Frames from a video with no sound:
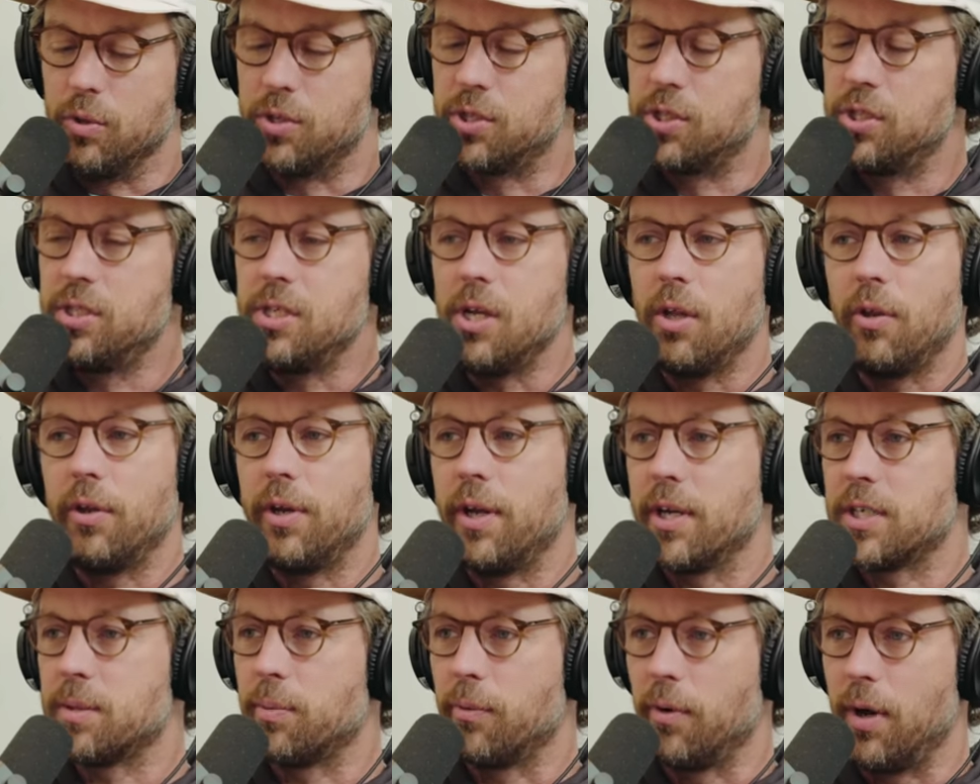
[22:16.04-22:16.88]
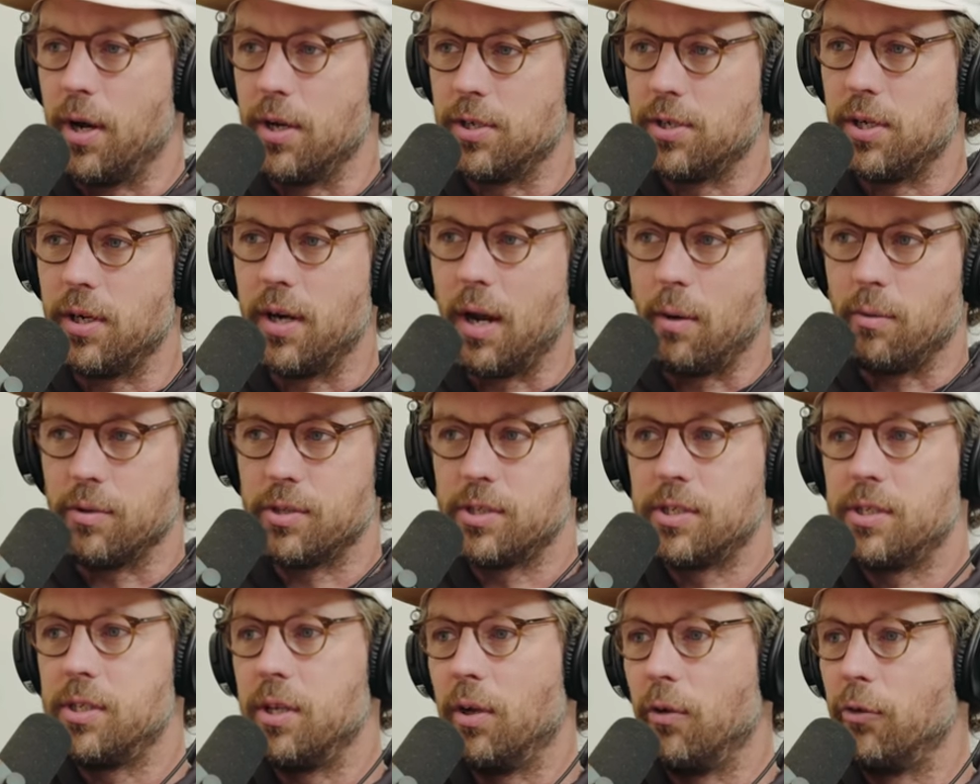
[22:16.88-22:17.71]
it was still an exploration. I
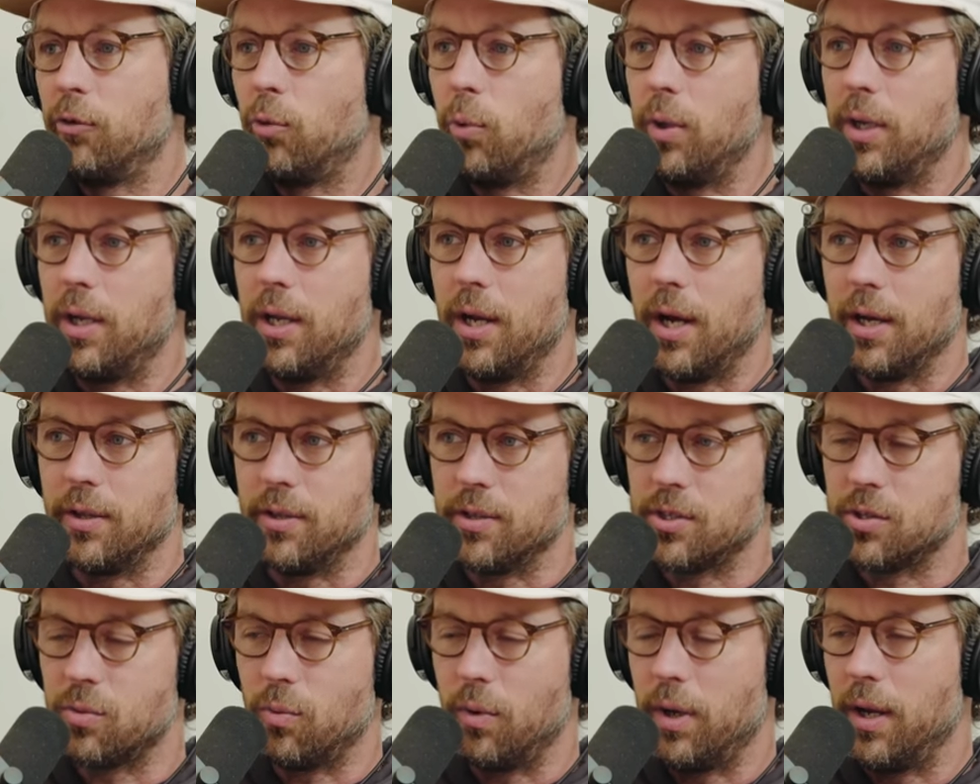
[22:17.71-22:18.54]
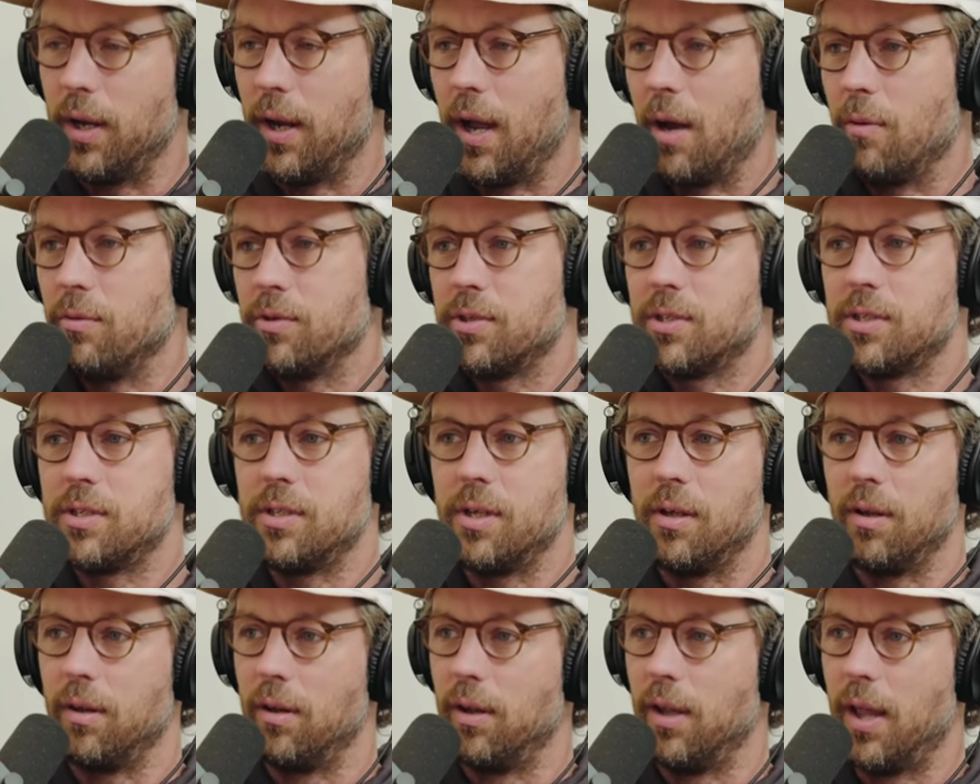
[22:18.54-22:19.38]
was still tweaking on the swing. I was
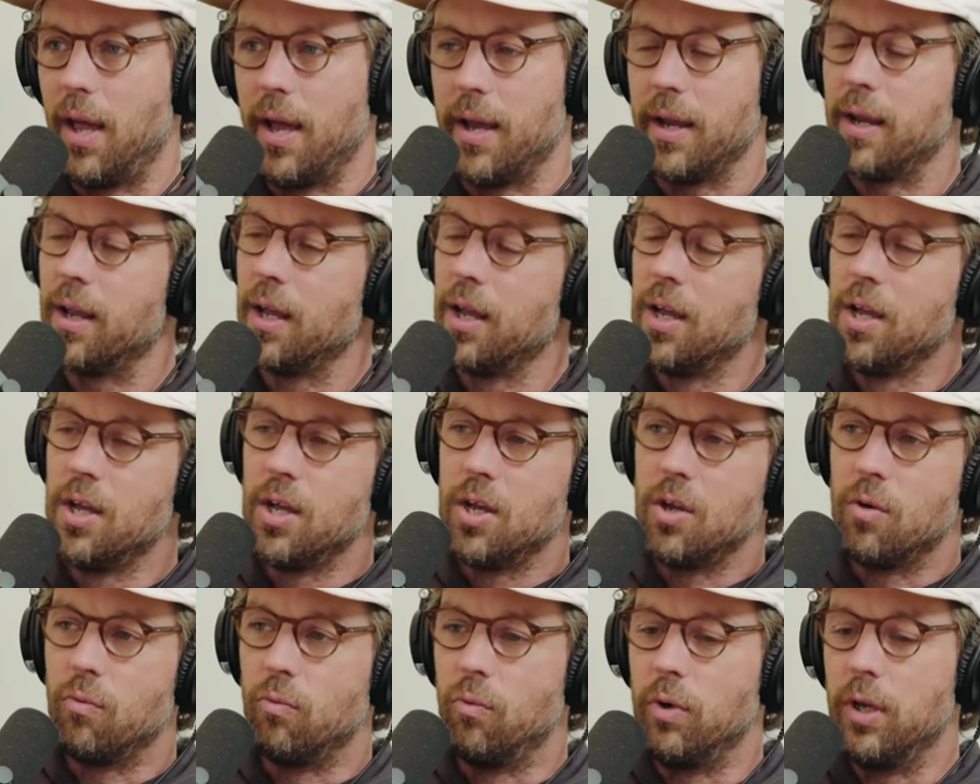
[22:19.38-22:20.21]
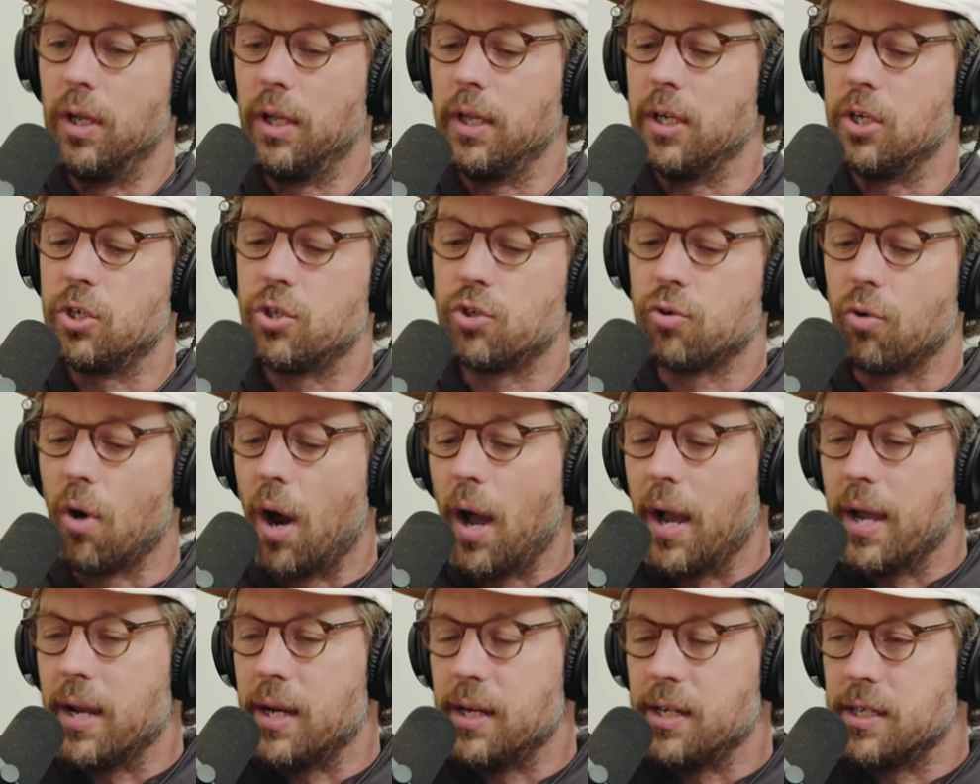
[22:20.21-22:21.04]
still like really
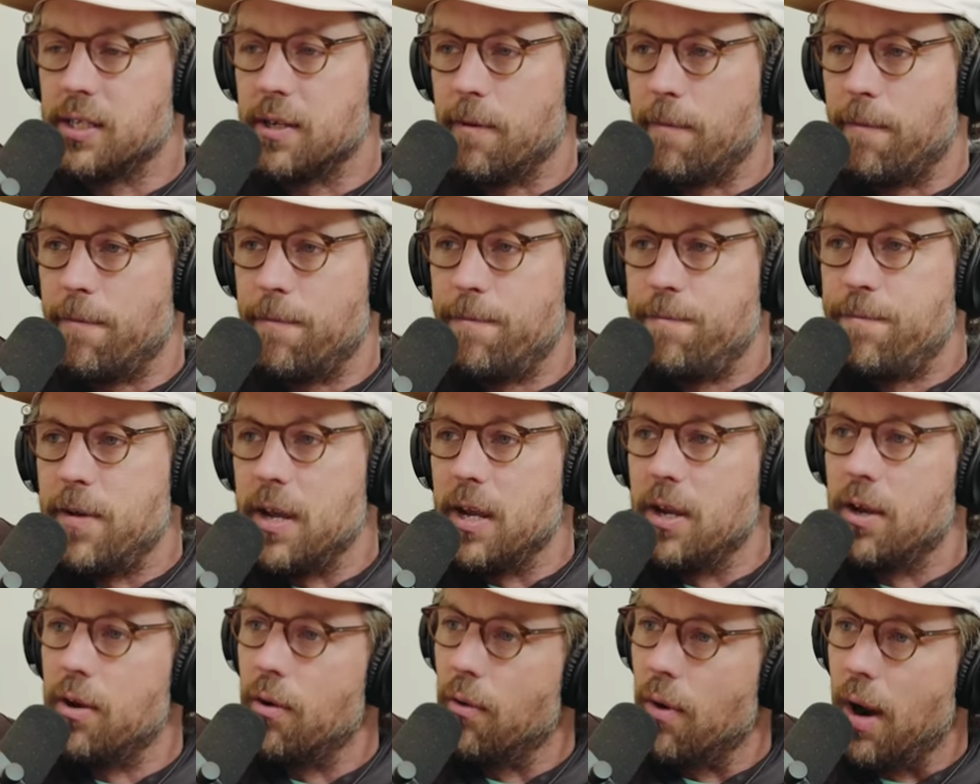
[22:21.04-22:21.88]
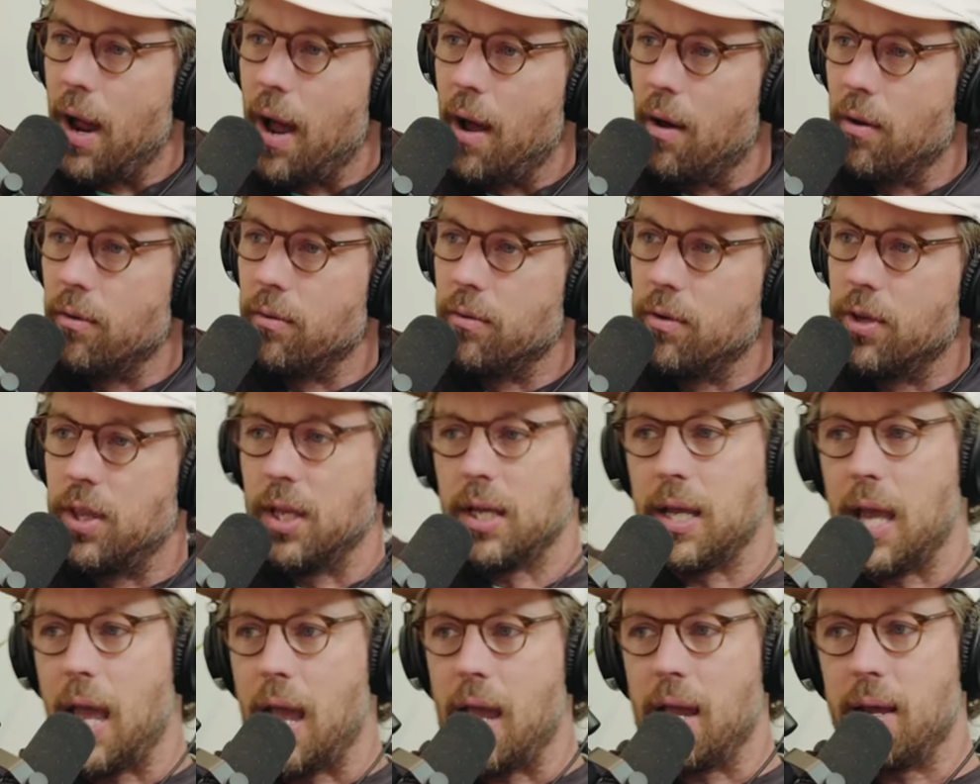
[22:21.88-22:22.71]
trying to figure out
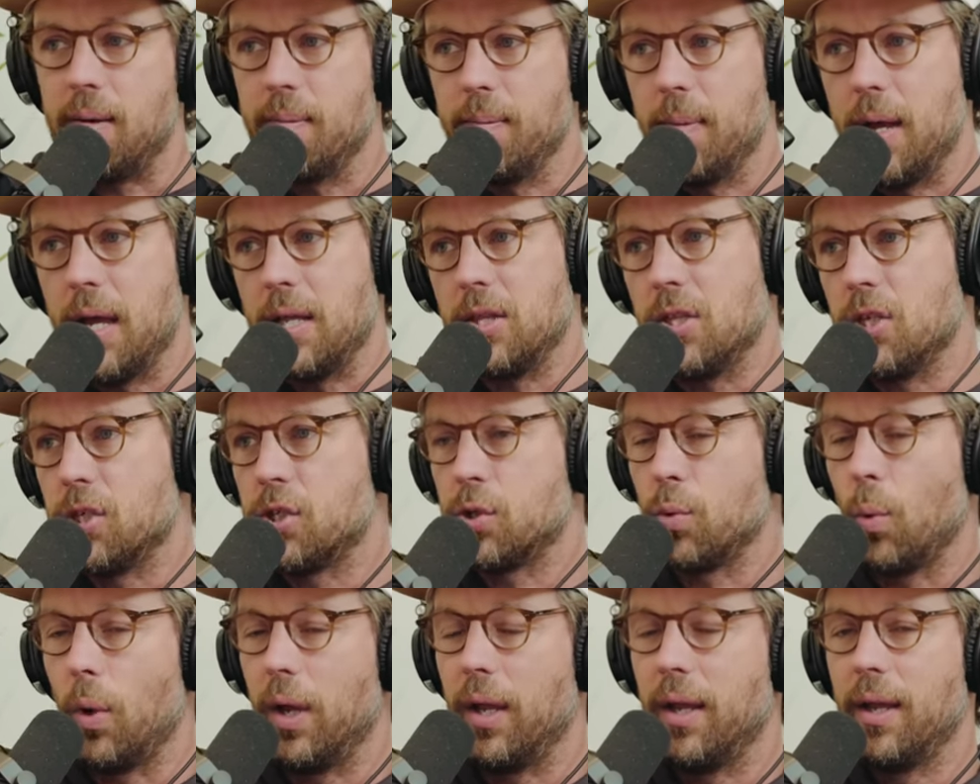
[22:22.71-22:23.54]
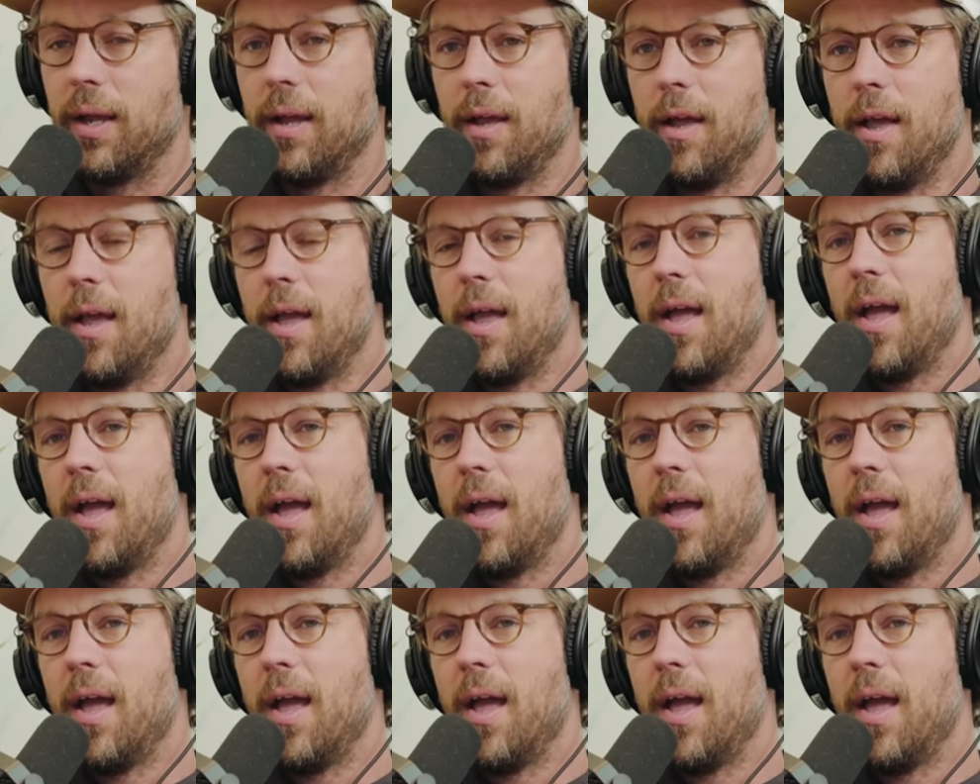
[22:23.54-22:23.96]
the game and the swing.